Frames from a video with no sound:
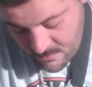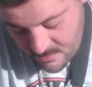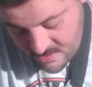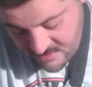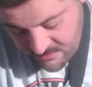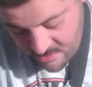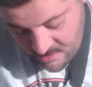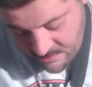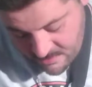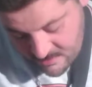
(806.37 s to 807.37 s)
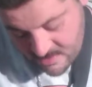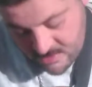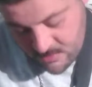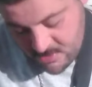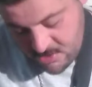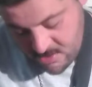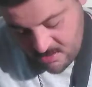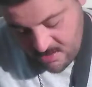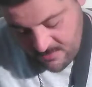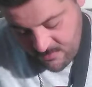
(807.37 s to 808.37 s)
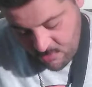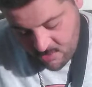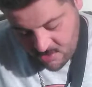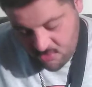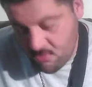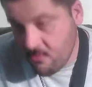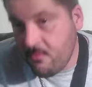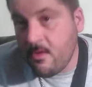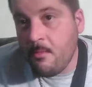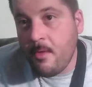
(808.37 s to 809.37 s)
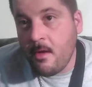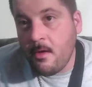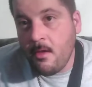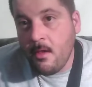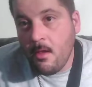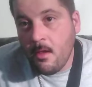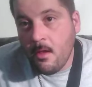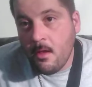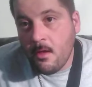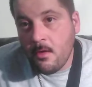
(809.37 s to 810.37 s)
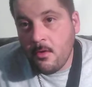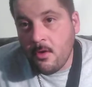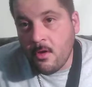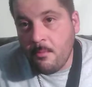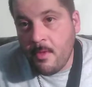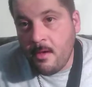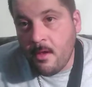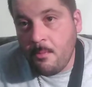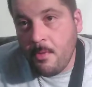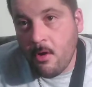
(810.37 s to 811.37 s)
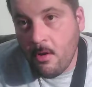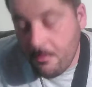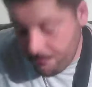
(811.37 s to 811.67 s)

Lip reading: this finger, but this one's just to give you more control for the bend. You're going to bend up here.